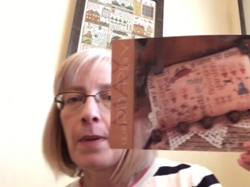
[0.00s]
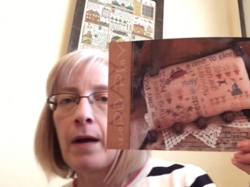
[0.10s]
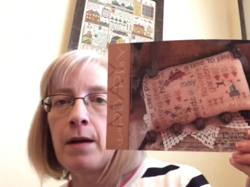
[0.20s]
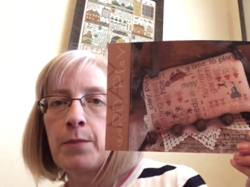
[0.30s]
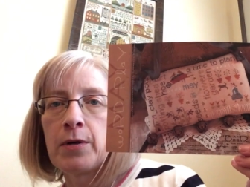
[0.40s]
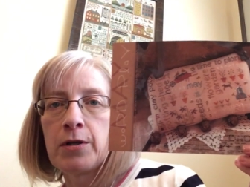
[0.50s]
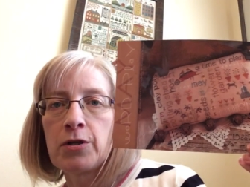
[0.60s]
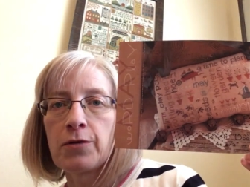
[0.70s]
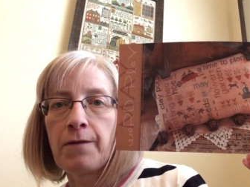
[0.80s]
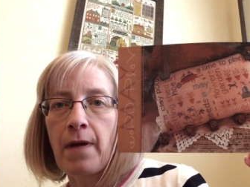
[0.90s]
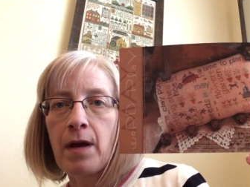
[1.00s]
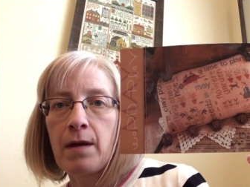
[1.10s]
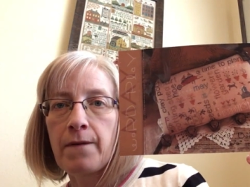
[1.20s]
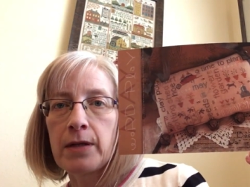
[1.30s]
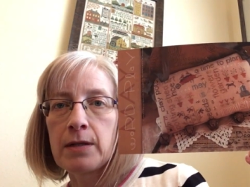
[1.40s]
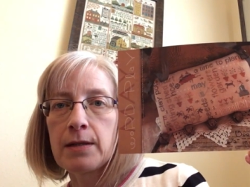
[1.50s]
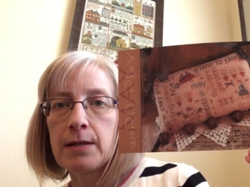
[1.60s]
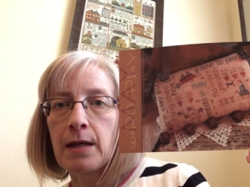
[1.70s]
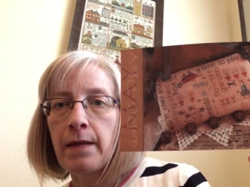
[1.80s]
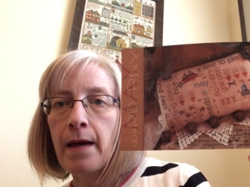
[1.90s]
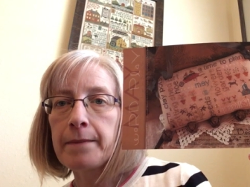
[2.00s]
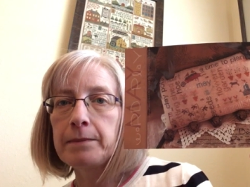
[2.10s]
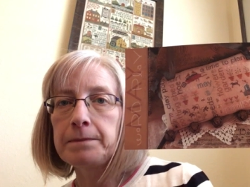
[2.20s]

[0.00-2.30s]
by Brenda Gervais, if I didn't say that.